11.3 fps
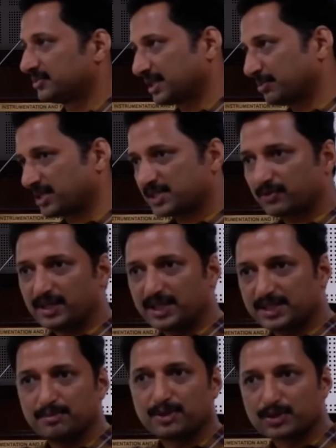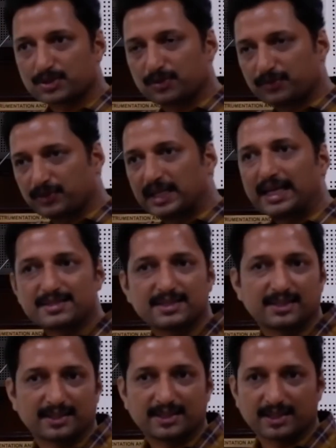temperature variation because of
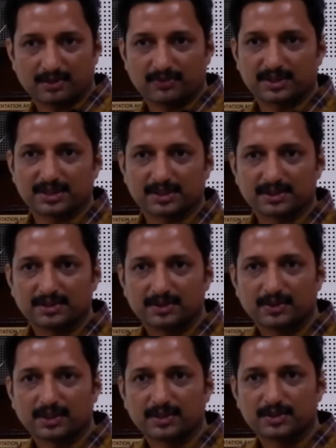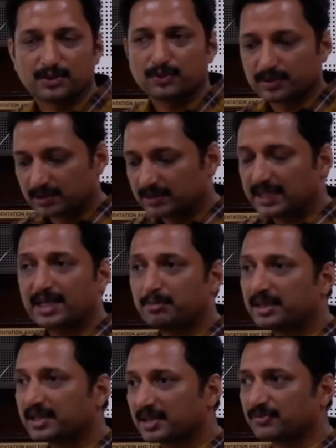AC can affect it. Okay, so there can
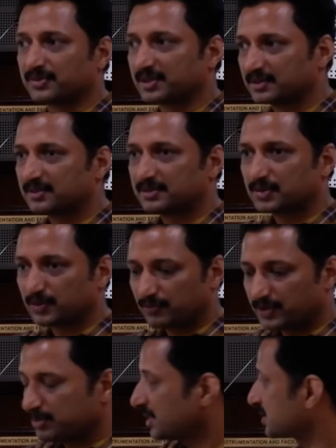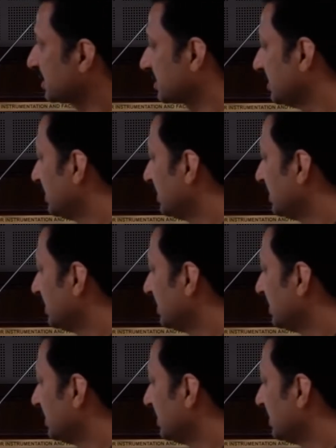be drift. So which means that